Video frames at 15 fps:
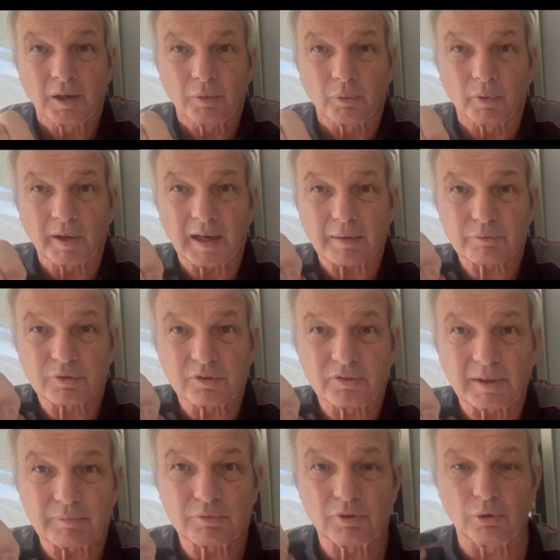what happens is
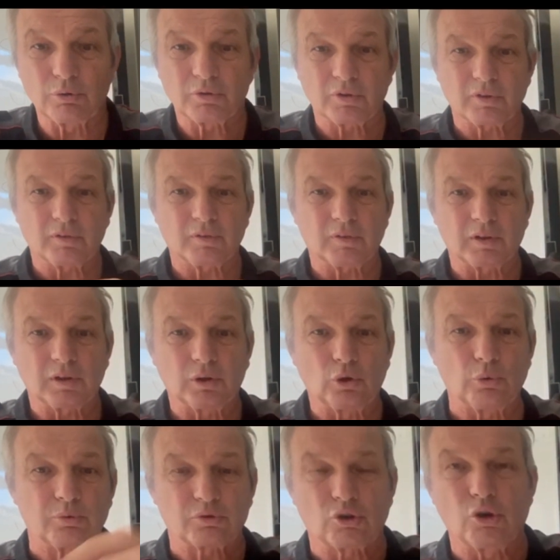them 2
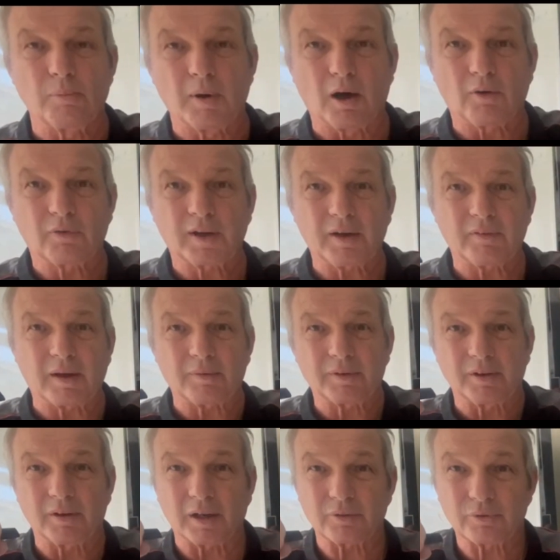loops come off, get wrapped
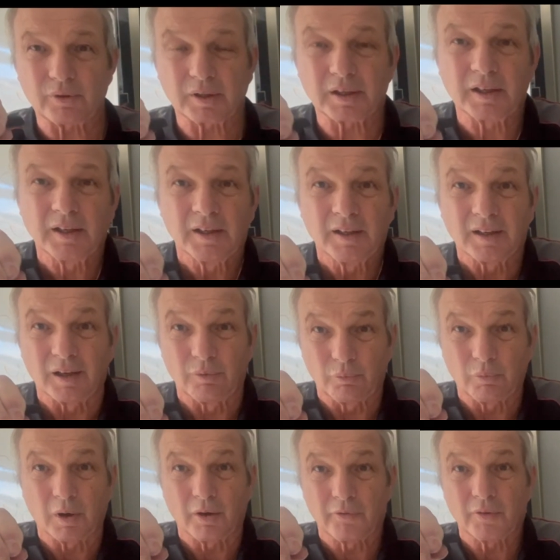your rod ring, and
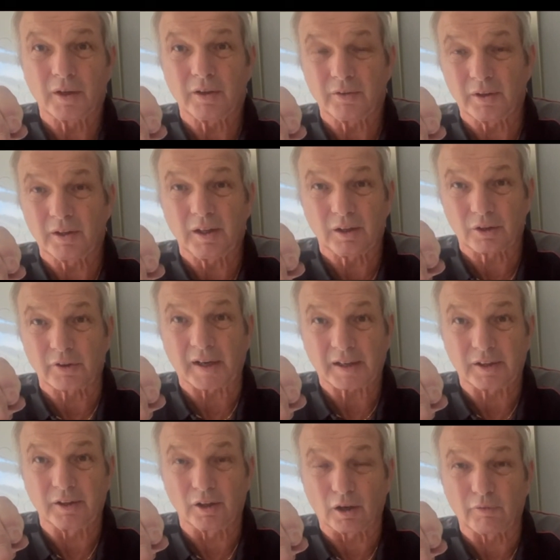one that'll crack it off